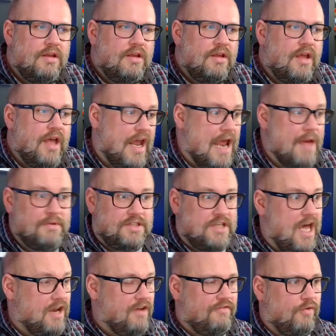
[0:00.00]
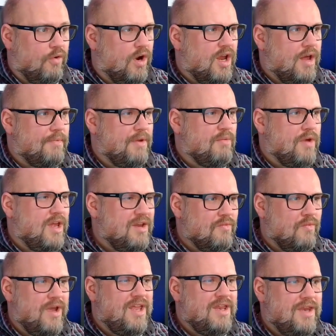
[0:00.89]
And I'm excited for it. I mean,
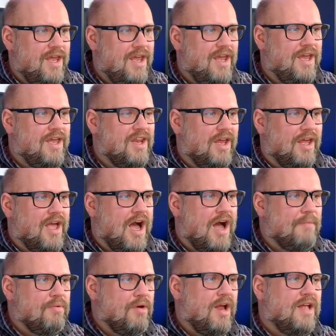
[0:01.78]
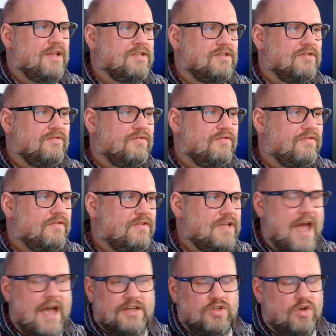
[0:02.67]
we need a comprehensive
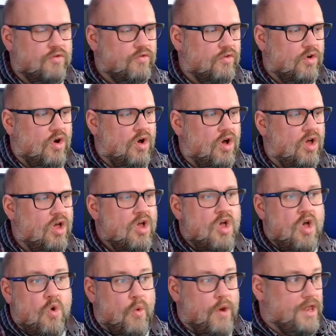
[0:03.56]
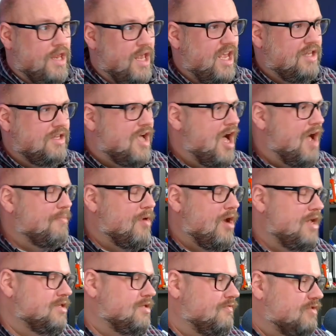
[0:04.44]
tax overhaul. We need
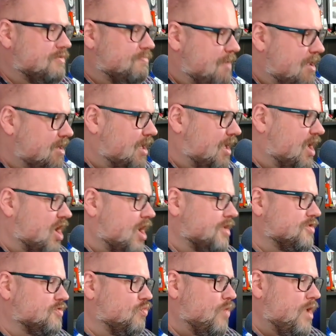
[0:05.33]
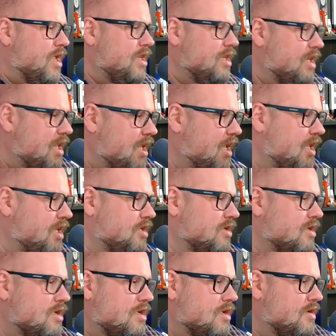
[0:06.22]
comprehensive spending cuts. We need,
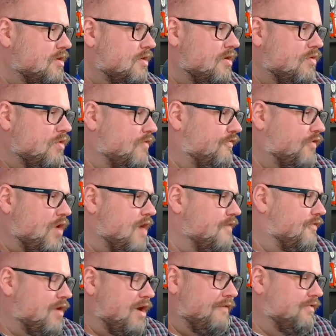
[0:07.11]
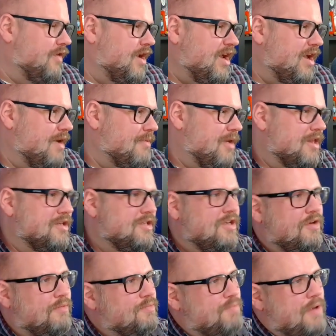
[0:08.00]
for every, I mean,
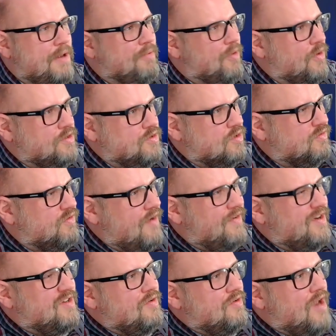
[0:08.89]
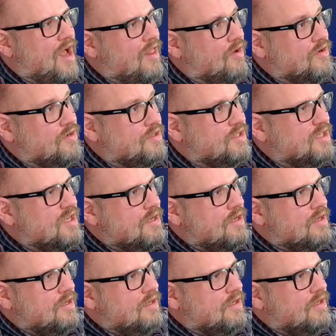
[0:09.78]
people always use, for every $2
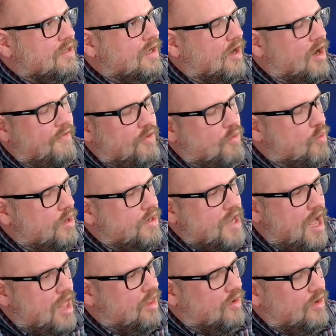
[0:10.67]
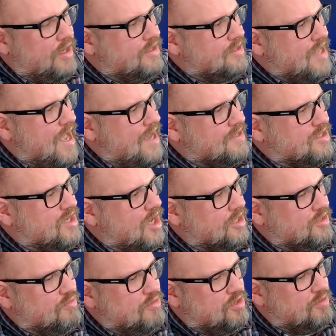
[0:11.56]
or every $1 in tax
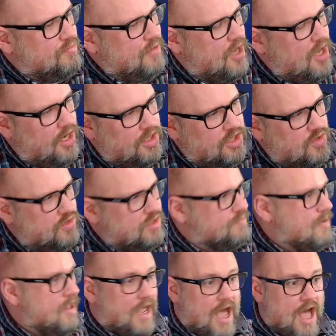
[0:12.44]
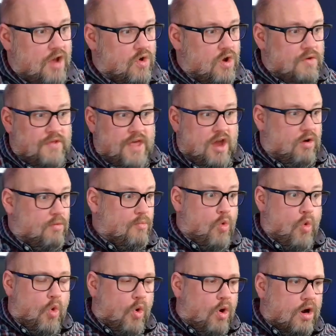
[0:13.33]
cuts, we should be cutting 2 in spending. I agree with that, or
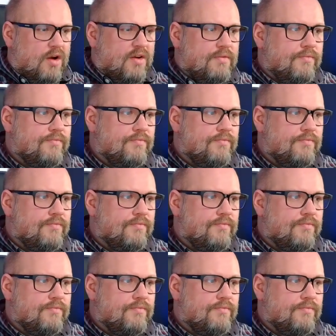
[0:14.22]
more.